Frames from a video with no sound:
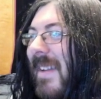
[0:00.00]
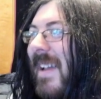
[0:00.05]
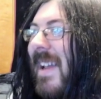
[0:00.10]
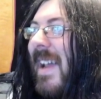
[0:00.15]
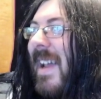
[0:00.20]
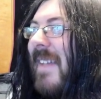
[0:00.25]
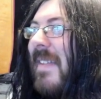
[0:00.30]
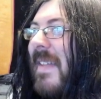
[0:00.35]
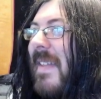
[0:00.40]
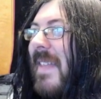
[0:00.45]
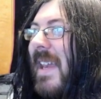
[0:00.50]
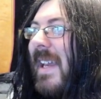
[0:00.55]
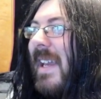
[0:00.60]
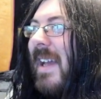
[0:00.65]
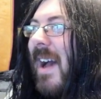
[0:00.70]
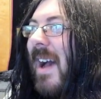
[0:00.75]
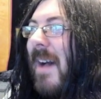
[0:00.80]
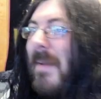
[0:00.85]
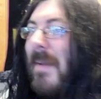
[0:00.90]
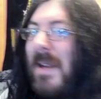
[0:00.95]
And then they
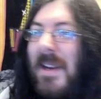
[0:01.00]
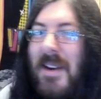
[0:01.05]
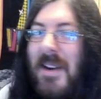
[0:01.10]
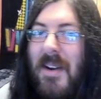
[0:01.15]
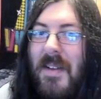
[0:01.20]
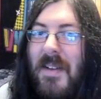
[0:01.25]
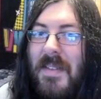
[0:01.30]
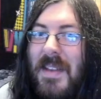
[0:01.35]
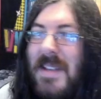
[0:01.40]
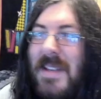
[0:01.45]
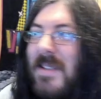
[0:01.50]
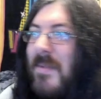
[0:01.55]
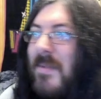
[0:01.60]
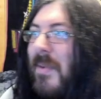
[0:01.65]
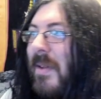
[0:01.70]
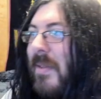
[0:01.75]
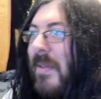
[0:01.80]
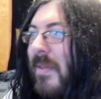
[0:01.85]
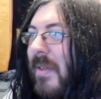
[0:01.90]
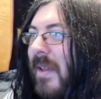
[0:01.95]
commented on this
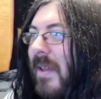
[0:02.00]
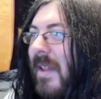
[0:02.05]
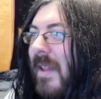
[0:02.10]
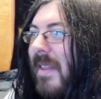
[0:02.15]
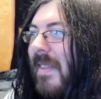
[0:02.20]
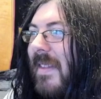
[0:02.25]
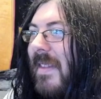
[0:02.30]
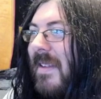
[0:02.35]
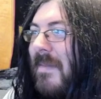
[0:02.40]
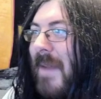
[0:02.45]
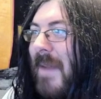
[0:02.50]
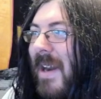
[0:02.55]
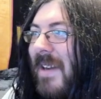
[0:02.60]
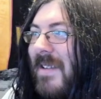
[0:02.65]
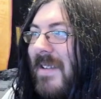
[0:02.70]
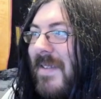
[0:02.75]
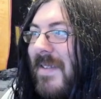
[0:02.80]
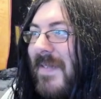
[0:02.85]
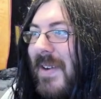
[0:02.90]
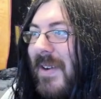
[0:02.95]
with, this man is
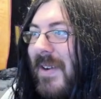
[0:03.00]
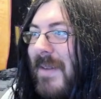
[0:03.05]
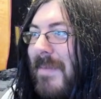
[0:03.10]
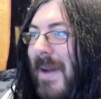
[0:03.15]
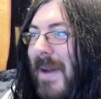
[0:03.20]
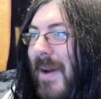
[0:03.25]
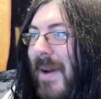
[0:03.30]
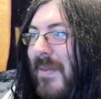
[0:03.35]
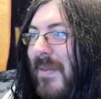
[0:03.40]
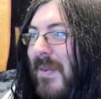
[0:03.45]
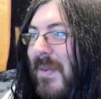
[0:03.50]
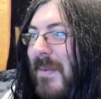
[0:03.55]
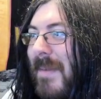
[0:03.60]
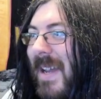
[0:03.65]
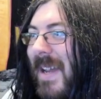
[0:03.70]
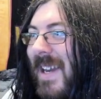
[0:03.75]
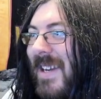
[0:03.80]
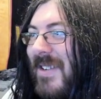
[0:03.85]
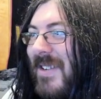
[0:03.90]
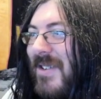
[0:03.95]
a very powerful
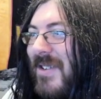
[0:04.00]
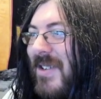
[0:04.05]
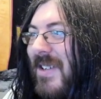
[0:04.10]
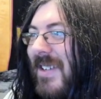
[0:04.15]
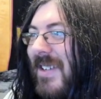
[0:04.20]
mage.